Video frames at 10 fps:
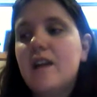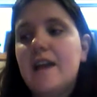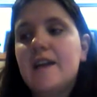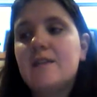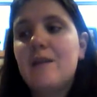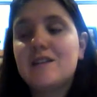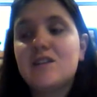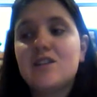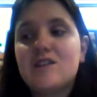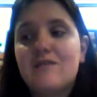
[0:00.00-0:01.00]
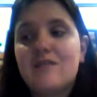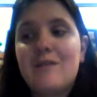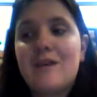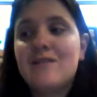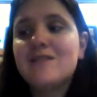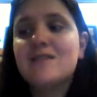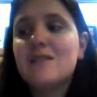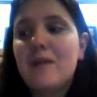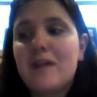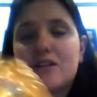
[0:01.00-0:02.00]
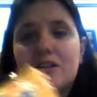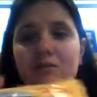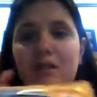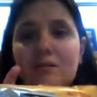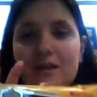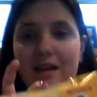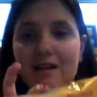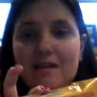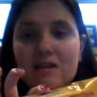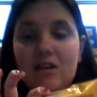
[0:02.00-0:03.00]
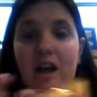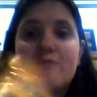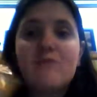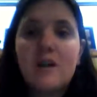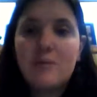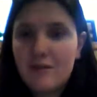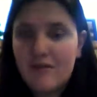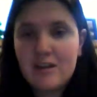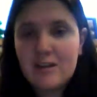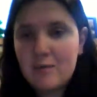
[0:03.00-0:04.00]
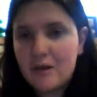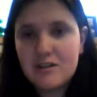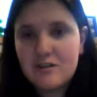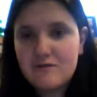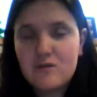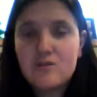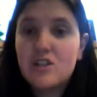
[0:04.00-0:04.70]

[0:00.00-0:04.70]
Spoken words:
and it makes her stuffed up. And this is the pedigree one, but yes, I'm not a big fan of the pedigree food.